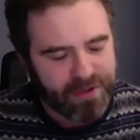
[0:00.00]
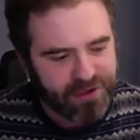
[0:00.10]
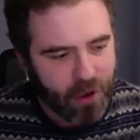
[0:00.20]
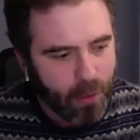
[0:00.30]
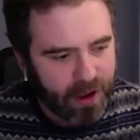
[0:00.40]

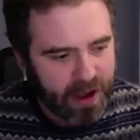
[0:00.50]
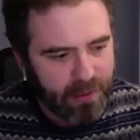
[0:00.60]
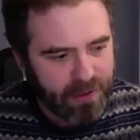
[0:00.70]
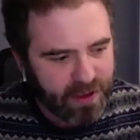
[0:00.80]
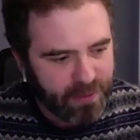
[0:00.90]
So
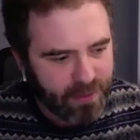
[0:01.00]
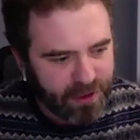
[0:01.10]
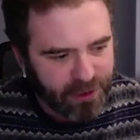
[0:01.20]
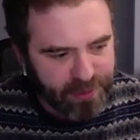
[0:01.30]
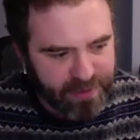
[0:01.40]
working with
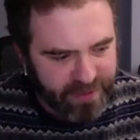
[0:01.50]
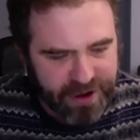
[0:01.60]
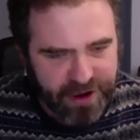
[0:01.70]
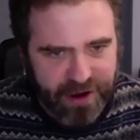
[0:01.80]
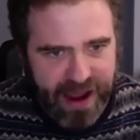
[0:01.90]
a group of
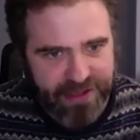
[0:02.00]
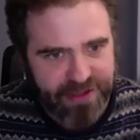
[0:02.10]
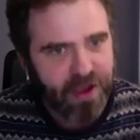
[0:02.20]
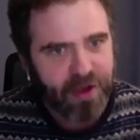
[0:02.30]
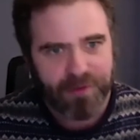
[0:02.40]

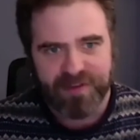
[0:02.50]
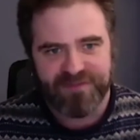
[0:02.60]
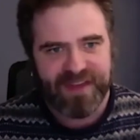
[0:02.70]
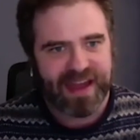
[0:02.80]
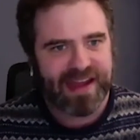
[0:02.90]
undergrads, we
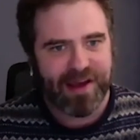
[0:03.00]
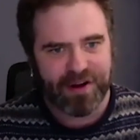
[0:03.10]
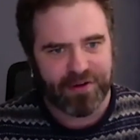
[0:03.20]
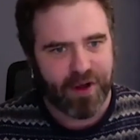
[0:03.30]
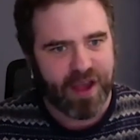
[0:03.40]
fanned out
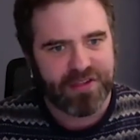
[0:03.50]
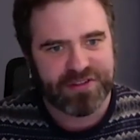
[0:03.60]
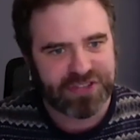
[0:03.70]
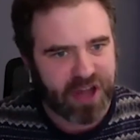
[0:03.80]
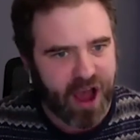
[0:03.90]
across
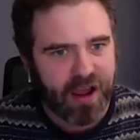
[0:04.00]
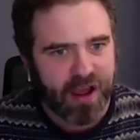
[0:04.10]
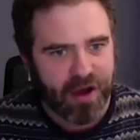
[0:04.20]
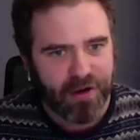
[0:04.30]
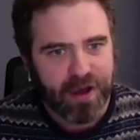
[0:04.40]

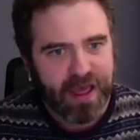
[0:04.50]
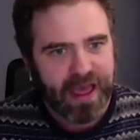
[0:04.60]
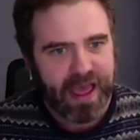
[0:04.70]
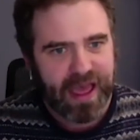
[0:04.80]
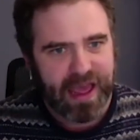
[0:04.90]
Chicago
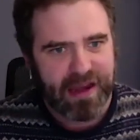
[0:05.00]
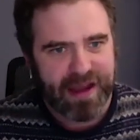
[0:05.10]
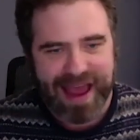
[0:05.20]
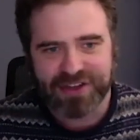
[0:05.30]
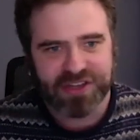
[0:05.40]

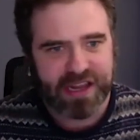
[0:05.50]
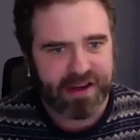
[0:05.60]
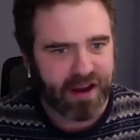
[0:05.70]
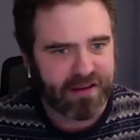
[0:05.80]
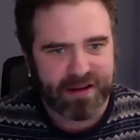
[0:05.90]
and actually
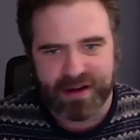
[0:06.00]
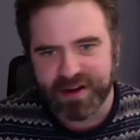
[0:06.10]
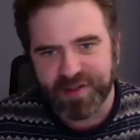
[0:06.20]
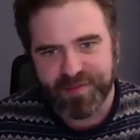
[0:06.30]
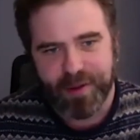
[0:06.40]
conducted an
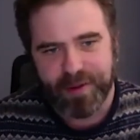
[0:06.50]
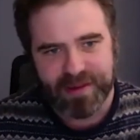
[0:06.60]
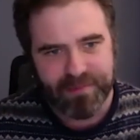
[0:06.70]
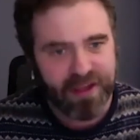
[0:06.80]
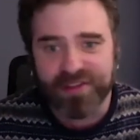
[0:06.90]
experiment
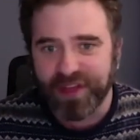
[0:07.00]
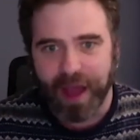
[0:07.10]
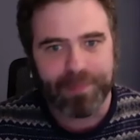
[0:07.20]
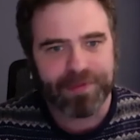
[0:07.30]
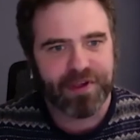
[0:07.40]
at bus
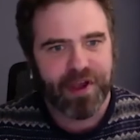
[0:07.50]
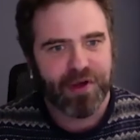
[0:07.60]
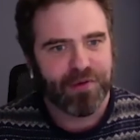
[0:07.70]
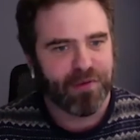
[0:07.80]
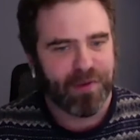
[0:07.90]
stops
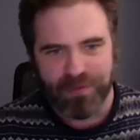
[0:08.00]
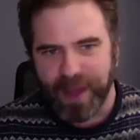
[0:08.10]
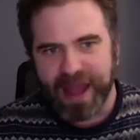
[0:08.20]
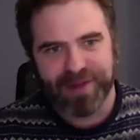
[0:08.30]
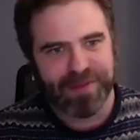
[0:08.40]
where we
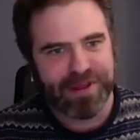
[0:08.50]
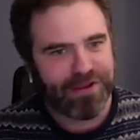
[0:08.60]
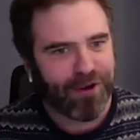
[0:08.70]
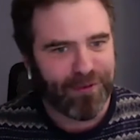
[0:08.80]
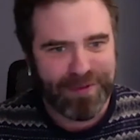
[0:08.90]
randomly
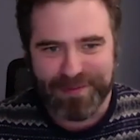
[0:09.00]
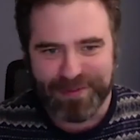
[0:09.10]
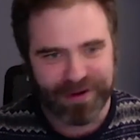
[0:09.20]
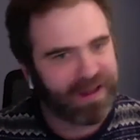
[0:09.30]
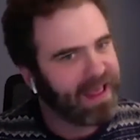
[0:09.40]
told
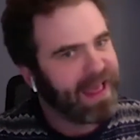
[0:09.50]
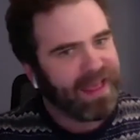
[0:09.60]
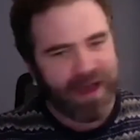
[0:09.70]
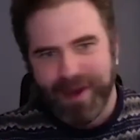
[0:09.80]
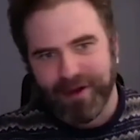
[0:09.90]
people
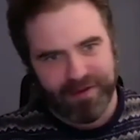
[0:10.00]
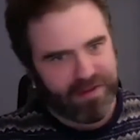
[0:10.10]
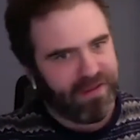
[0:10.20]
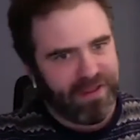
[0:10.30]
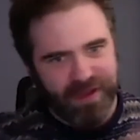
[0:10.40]
about
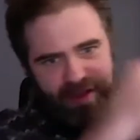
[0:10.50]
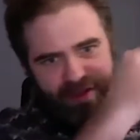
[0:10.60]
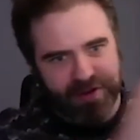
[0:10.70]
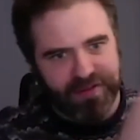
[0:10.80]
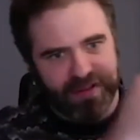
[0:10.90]
the
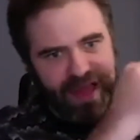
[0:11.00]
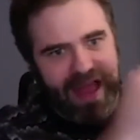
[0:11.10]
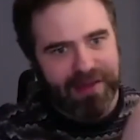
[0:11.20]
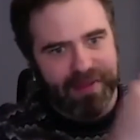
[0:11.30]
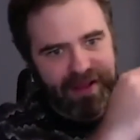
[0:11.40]
sort of
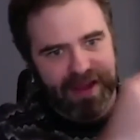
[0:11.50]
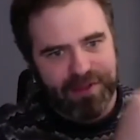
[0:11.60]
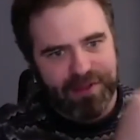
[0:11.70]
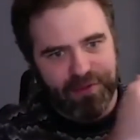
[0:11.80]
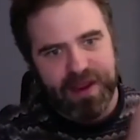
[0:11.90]

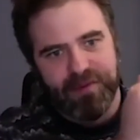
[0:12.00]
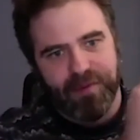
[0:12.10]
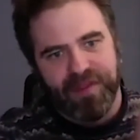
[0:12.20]
alignability between